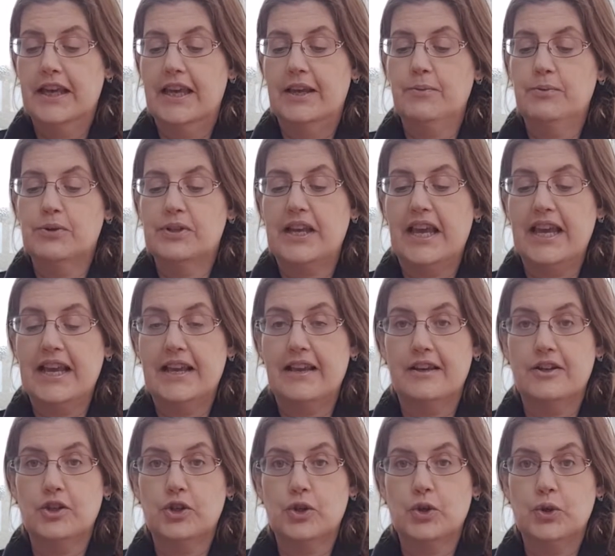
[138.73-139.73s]
it will take
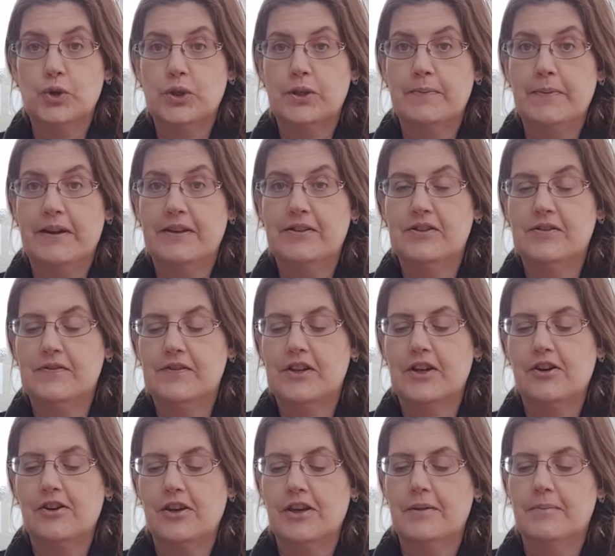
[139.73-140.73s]
a short amount of
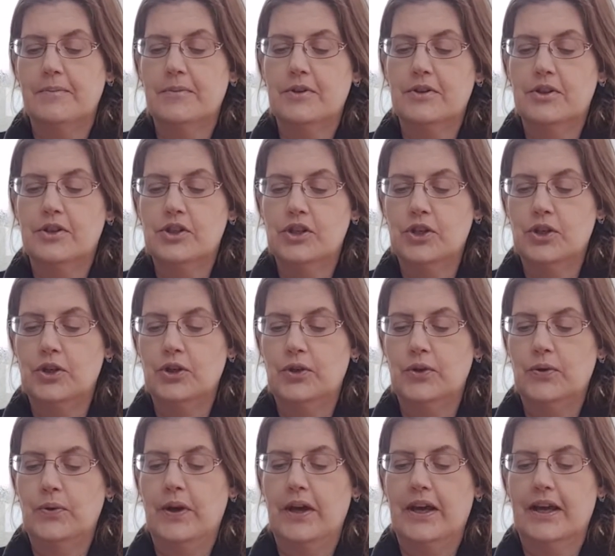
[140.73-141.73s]
time
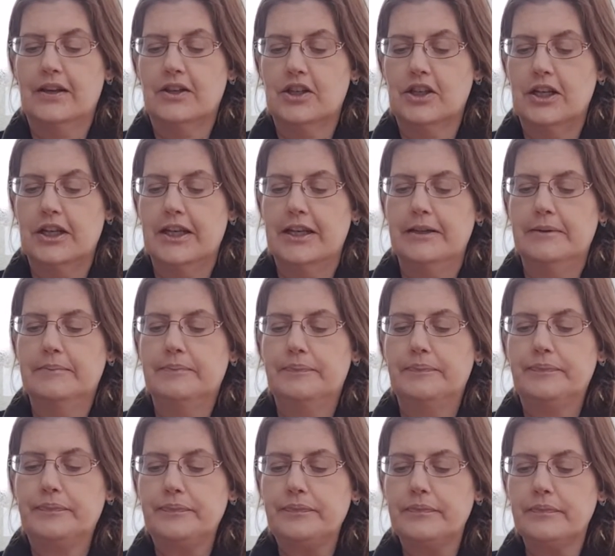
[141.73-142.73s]
to actually
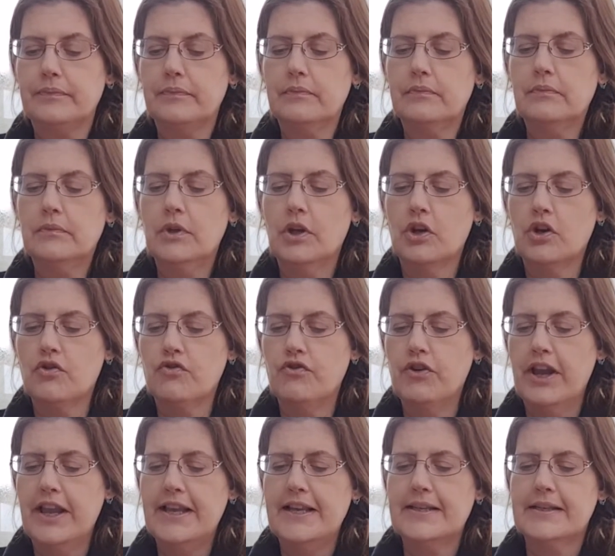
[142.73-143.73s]

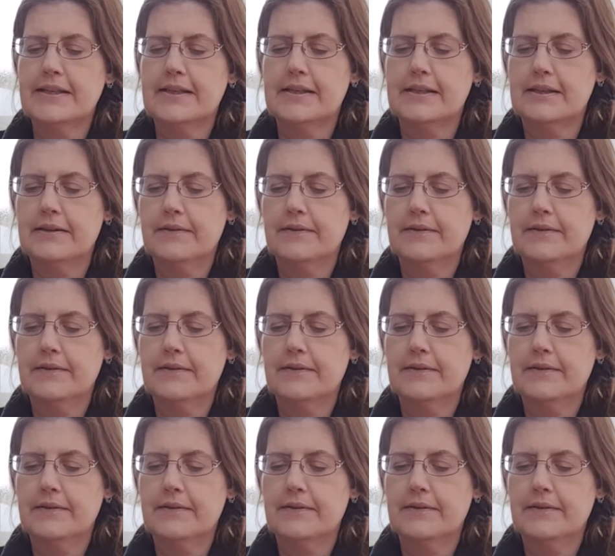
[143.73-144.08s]
grate. So